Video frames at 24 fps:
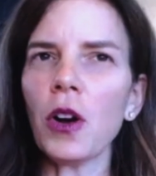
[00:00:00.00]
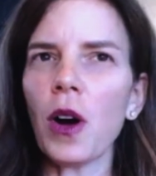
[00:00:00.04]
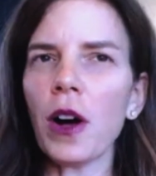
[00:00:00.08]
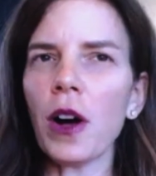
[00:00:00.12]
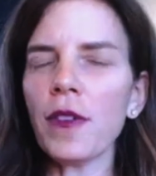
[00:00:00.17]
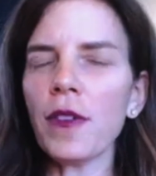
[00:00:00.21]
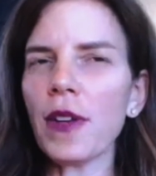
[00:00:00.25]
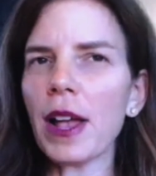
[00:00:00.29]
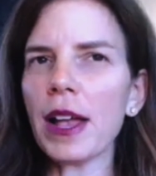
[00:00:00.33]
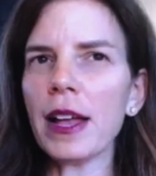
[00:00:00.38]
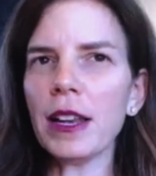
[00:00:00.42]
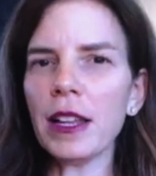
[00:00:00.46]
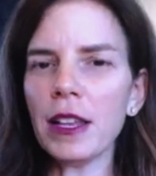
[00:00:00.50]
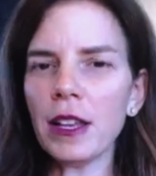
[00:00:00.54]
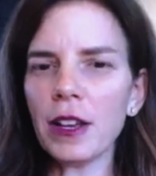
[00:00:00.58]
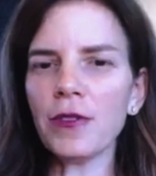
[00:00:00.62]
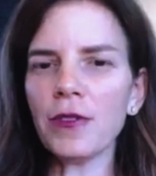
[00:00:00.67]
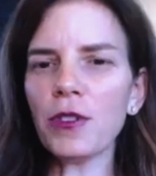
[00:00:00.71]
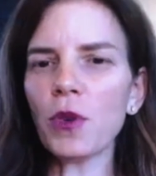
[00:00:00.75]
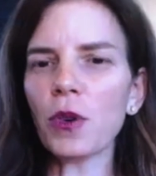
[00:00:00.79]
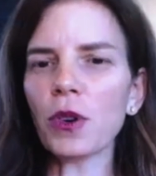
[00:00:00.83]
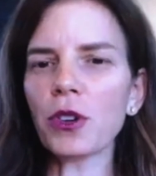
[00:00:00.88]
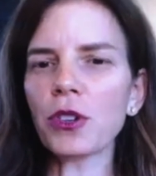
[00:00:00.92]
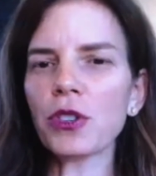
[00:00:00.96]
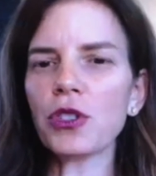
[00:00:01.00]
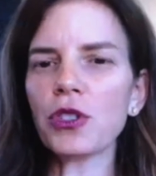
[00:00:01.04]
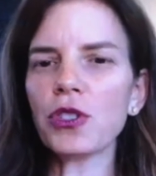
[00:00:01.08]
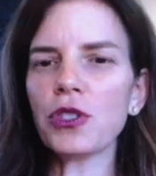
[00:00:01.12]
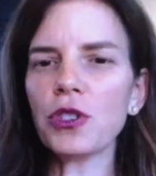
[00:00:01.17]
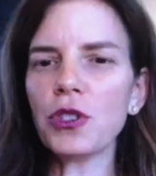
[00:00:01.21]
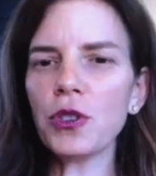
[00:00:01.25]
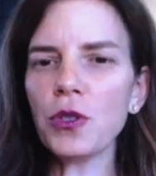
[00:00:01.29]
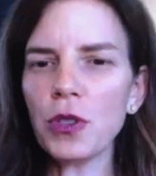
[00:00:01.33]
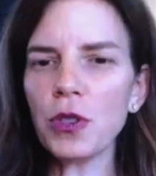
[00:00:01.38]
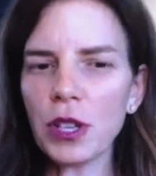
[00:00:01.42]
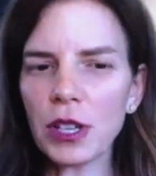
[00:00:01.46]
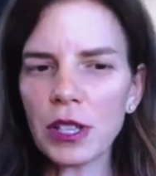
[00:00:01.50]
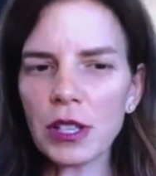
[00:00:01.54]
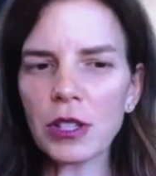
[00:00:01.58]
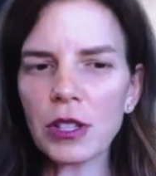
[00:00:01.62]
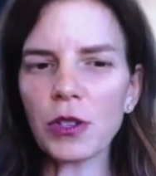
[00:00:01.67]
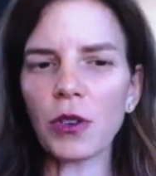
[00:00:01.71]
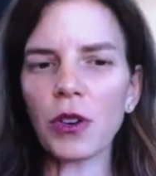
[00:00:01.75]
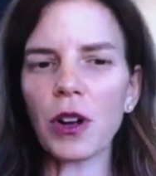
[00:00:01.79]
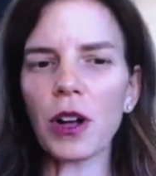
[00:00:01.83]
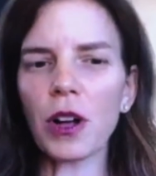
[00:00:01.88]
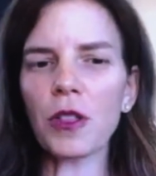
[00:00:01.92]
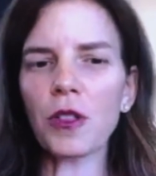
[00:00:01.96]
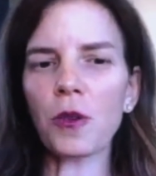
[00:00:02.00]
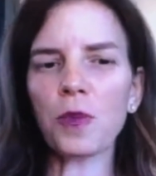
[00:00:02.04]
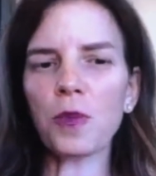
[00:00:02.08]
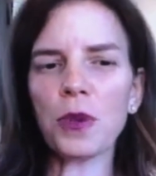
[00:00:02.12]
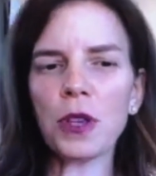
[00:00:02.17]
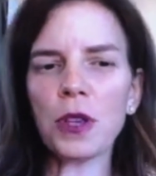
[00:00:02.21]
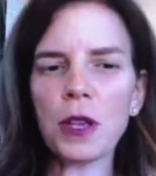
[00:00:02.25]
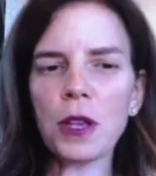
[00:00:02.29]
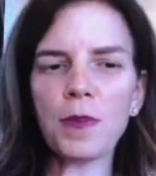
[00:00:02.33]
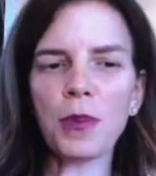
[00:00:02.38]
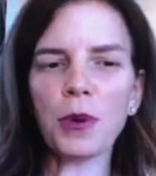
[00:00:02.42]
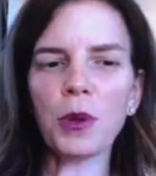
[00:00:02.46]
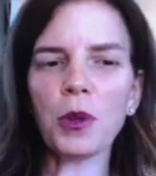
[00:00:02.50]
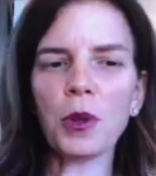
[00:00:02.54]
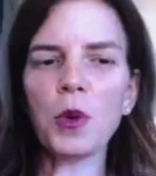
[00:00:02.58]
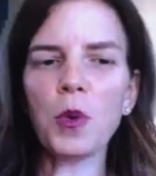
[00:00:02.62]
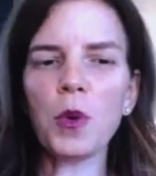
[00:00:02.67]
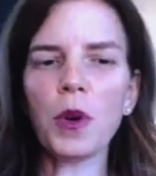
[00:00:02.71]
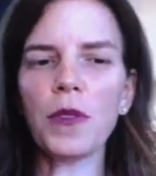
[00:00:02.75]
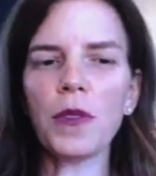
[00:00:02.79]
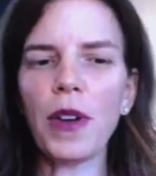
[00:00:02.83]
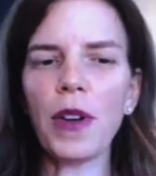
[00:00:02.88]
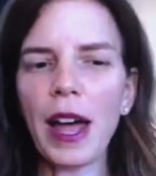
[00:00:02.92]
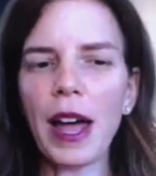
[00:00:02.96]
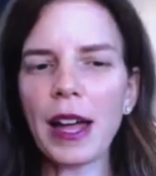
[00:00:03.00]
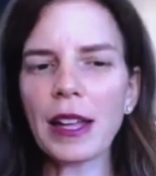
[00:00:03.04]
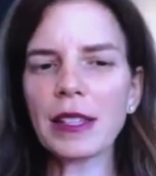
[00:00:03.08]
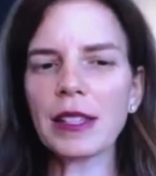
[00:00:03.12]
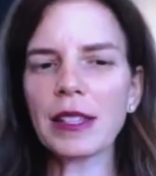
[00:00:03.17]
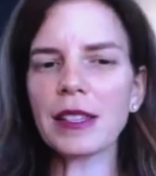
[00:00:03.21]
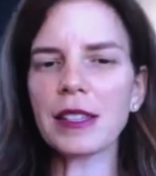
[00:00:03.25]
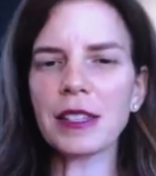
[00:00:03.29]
of any of your students or other people who have had